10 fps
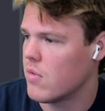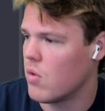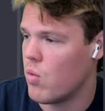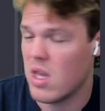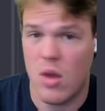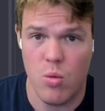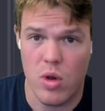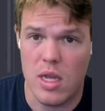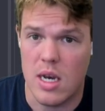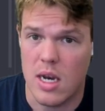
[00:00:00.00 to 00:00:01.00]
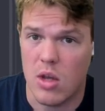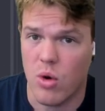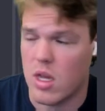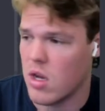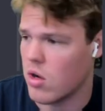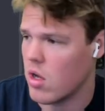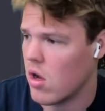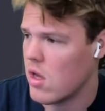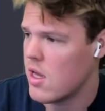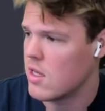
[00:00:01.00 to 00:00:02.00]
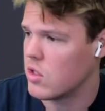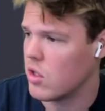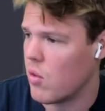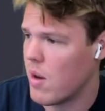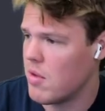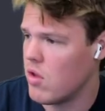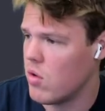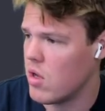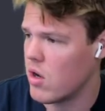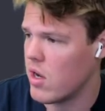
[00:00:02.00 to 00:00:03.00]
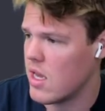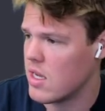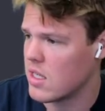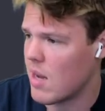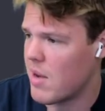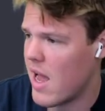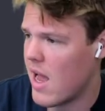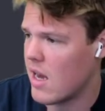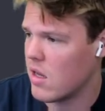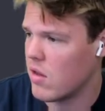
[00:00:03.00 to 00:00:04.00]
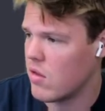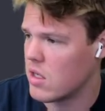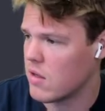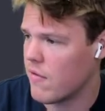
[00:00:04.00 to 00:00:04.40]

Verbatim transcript: We can get really nitty gritty here, y'all. So what I'm going to do here is I'm going to add this